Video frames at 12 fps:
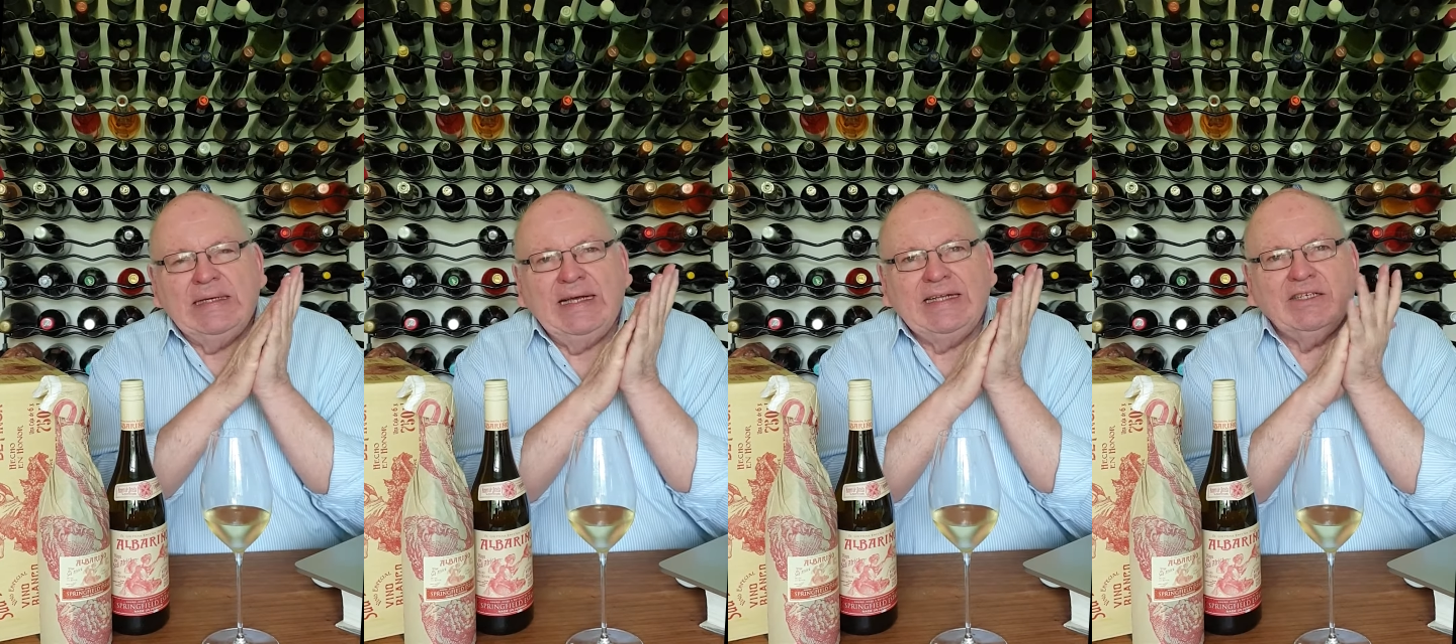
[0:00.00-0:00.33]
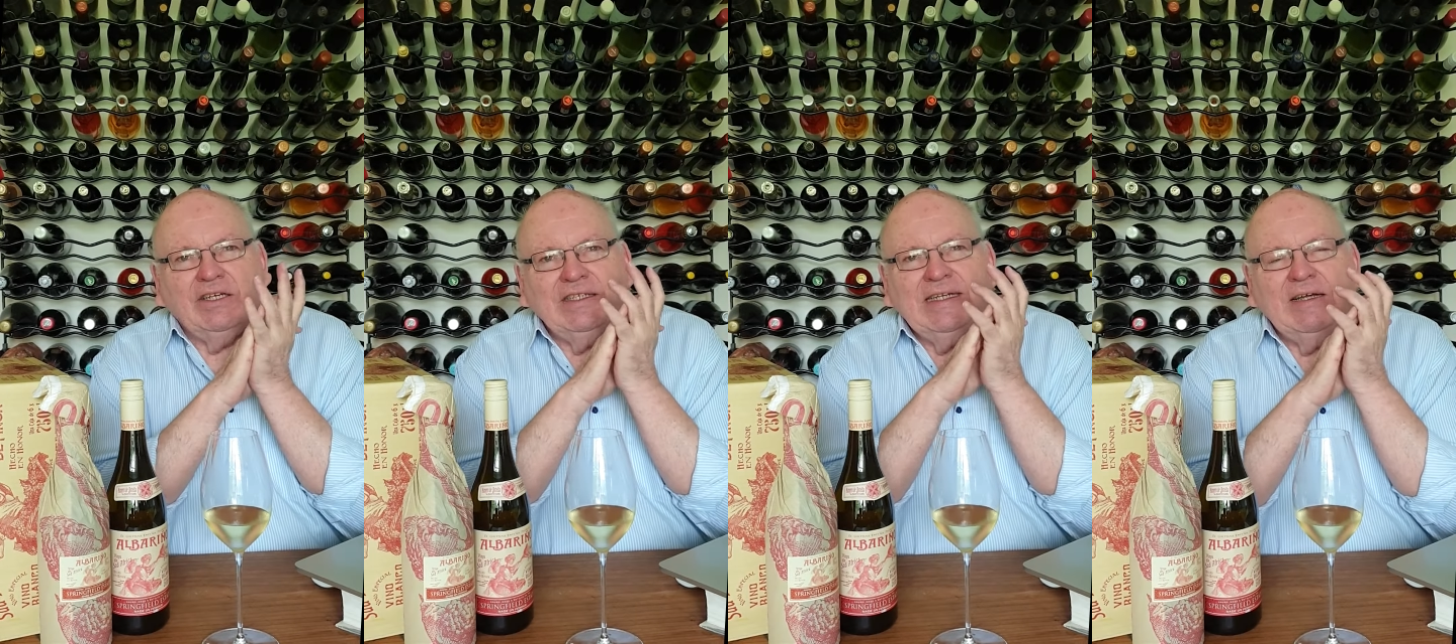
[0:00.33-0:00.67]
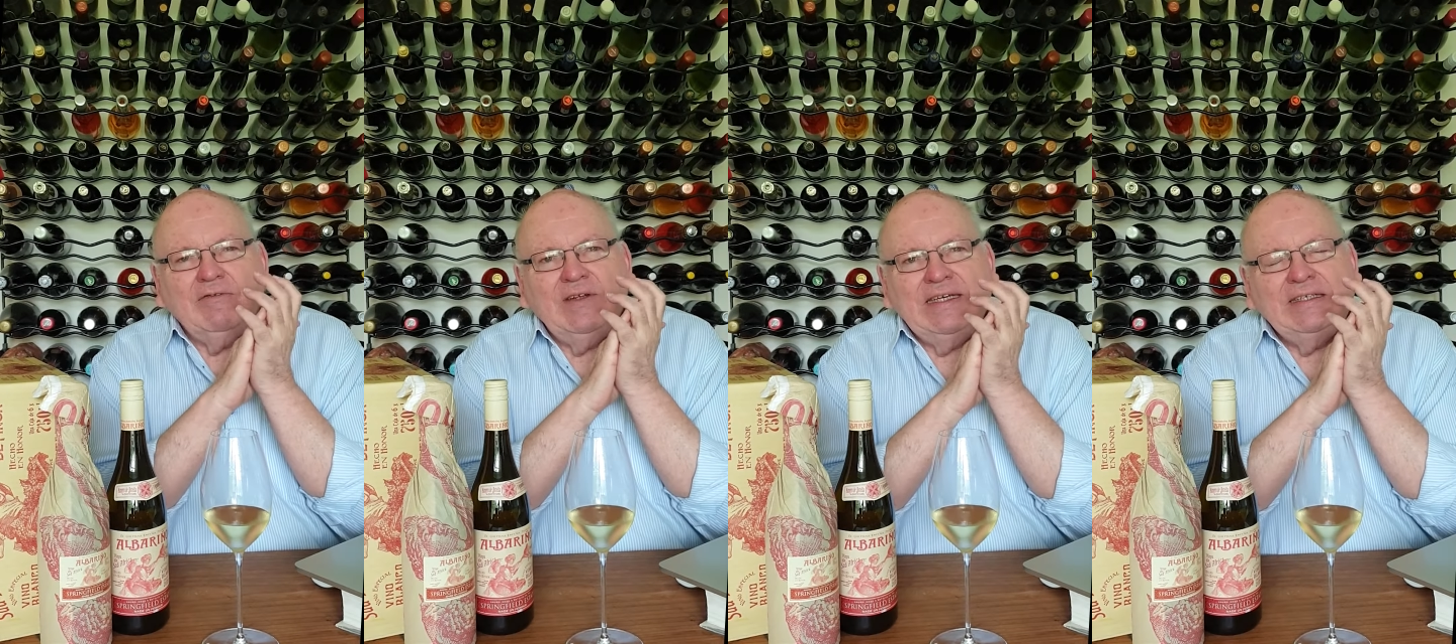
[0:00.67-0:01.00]
It's got a
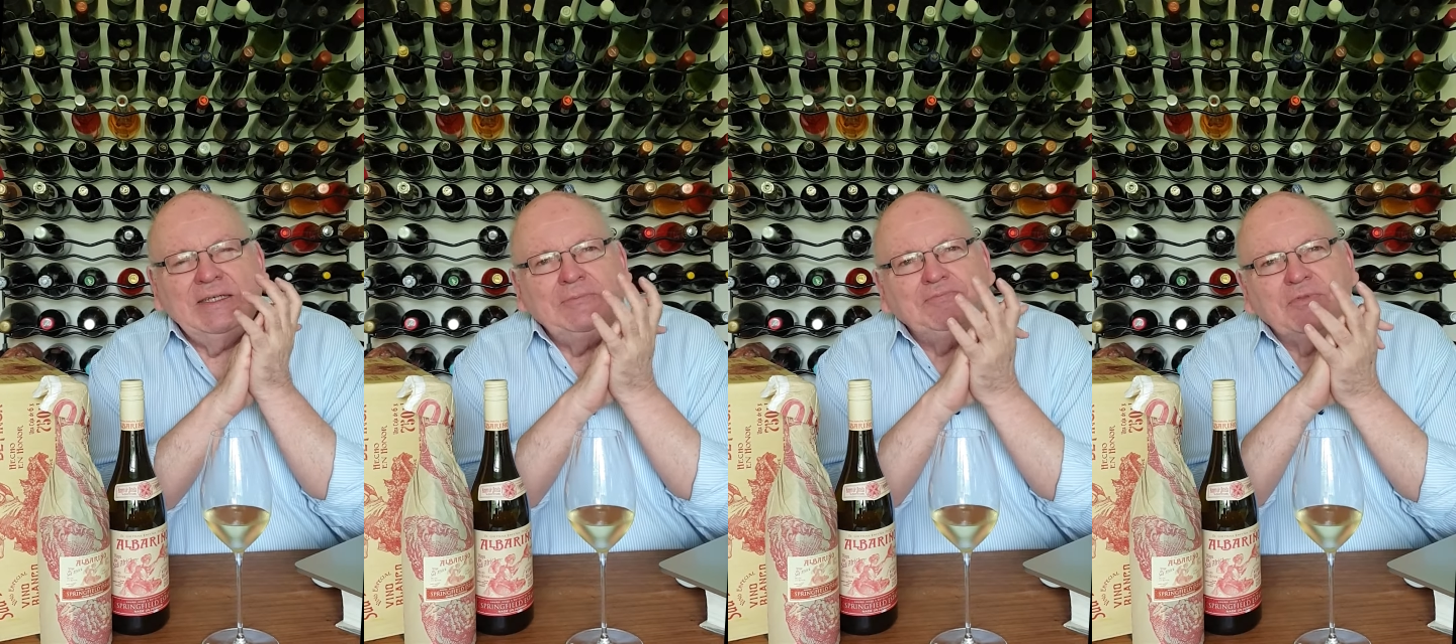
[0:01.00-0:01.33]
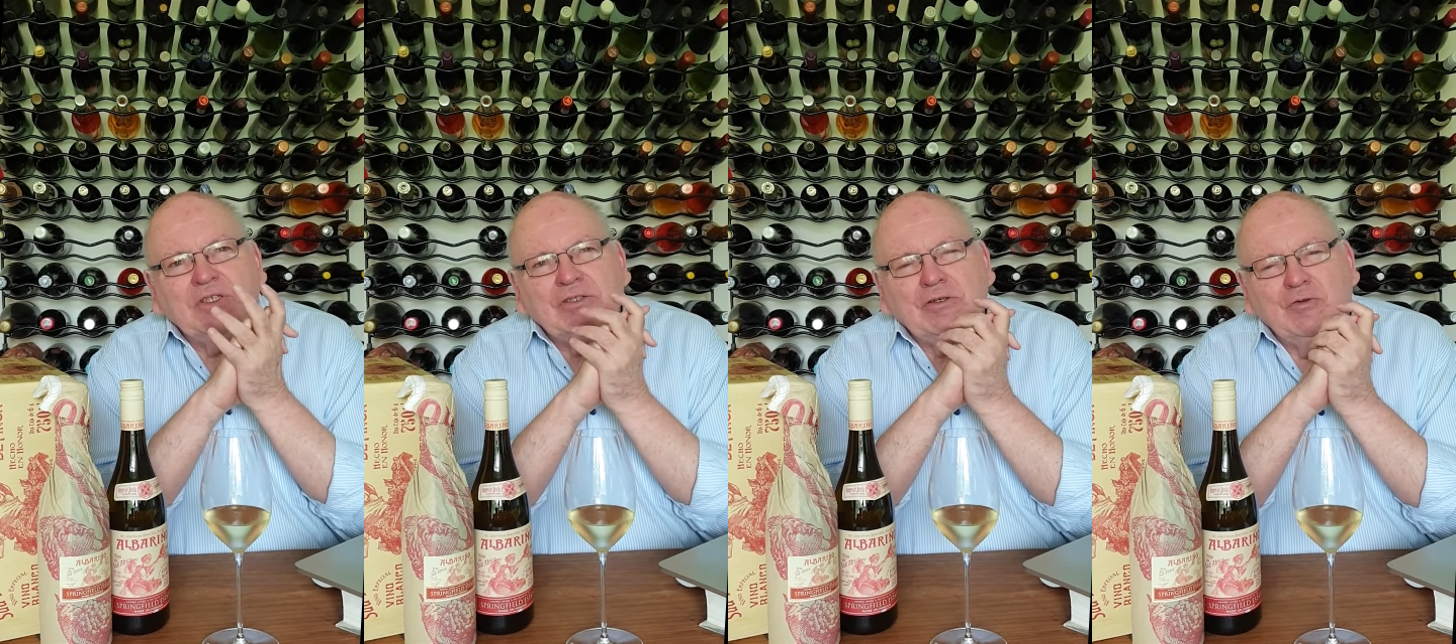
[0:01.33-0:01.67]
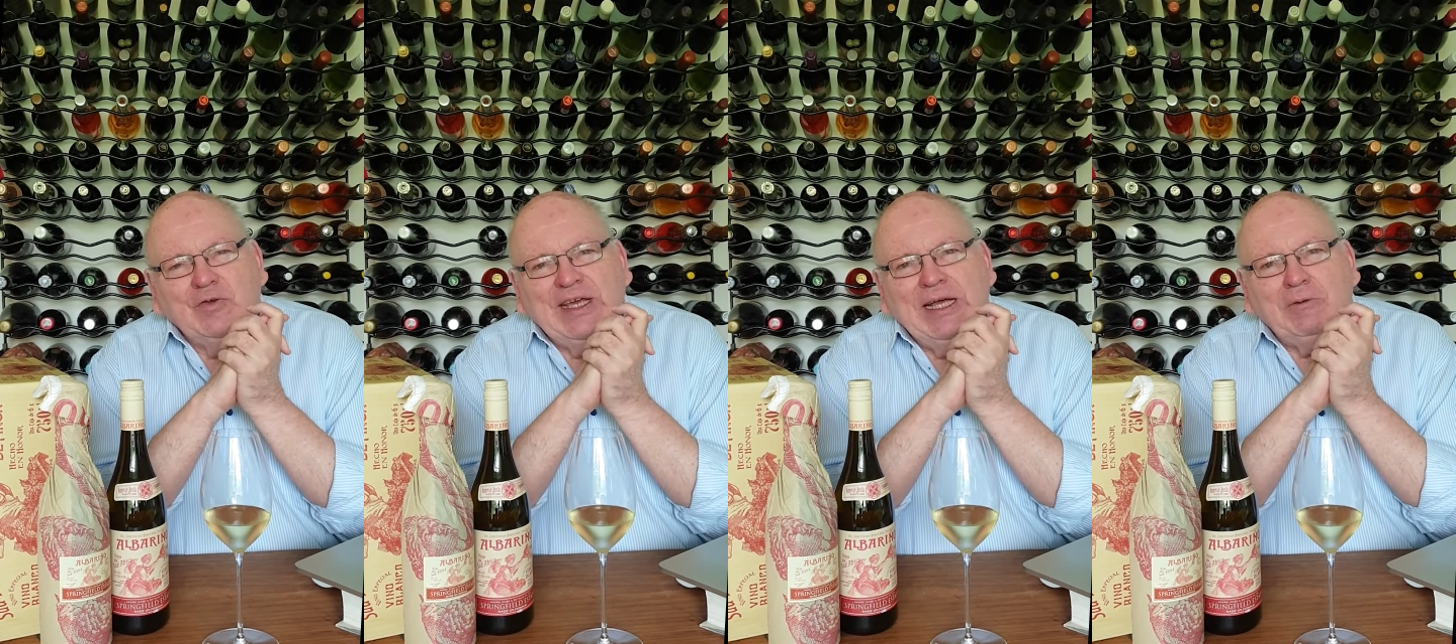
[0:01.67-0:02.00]
lovely sort
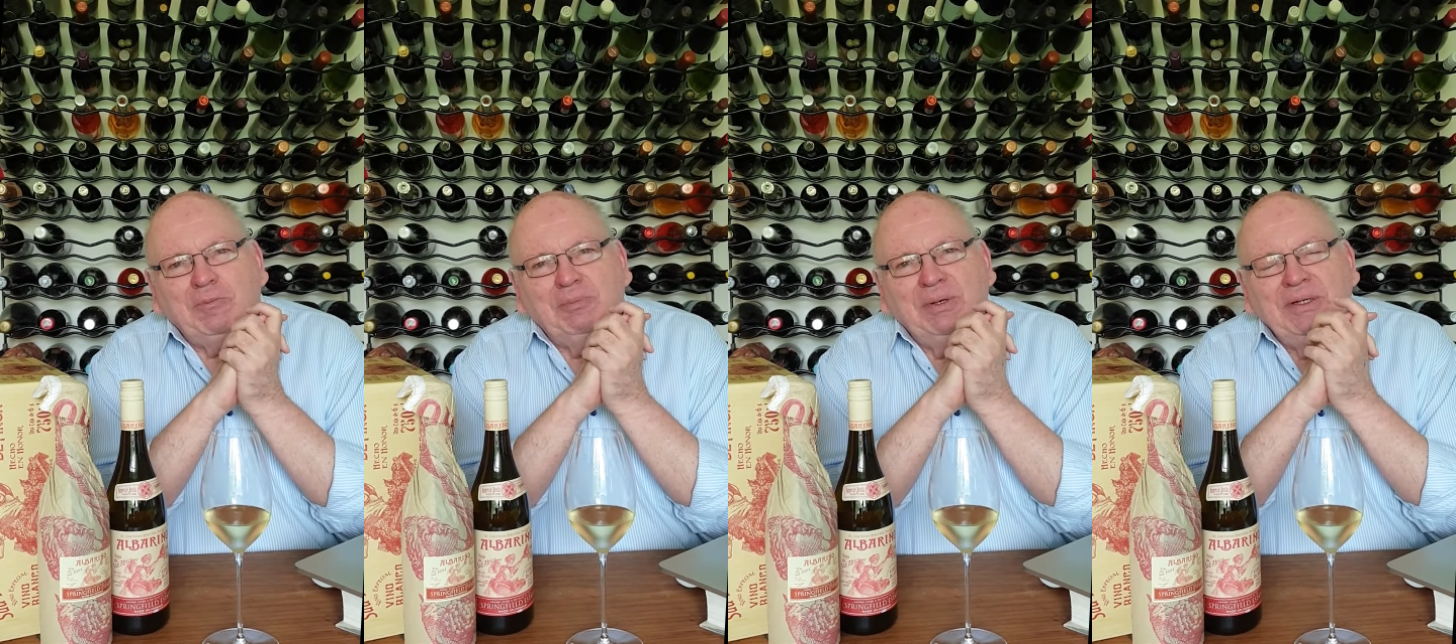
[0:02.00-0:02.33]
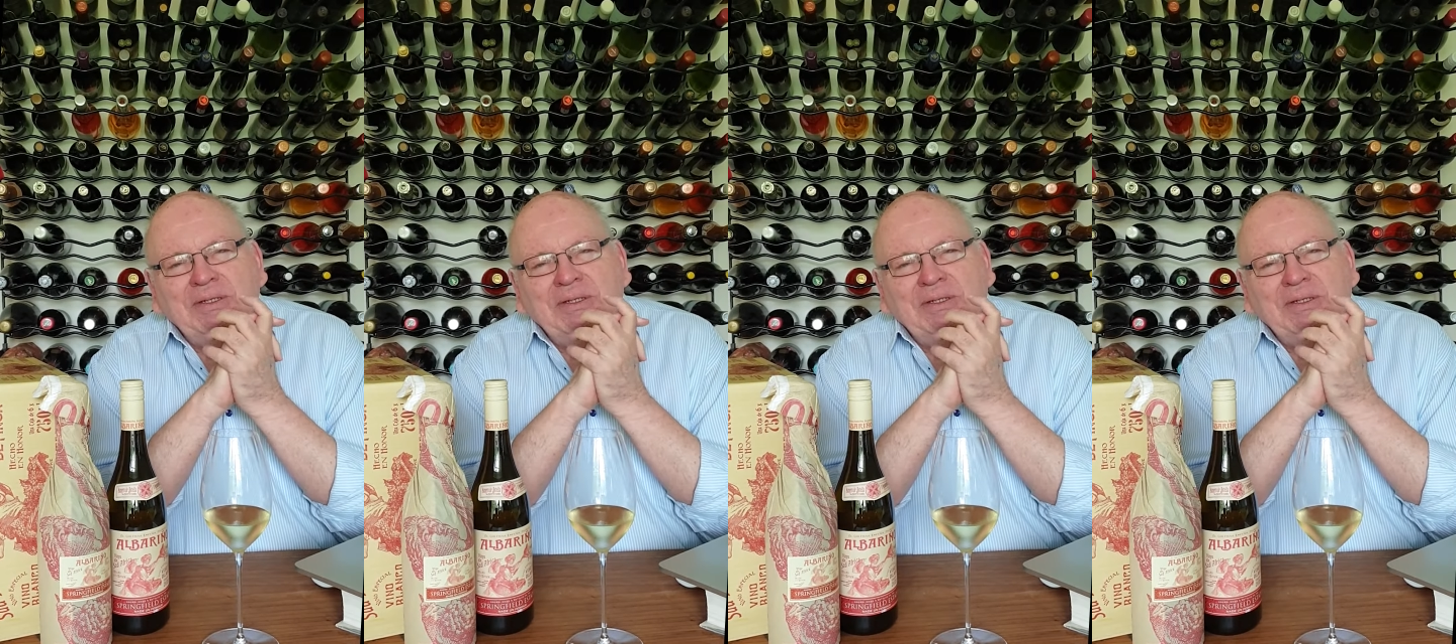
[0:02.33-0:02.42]
of kelp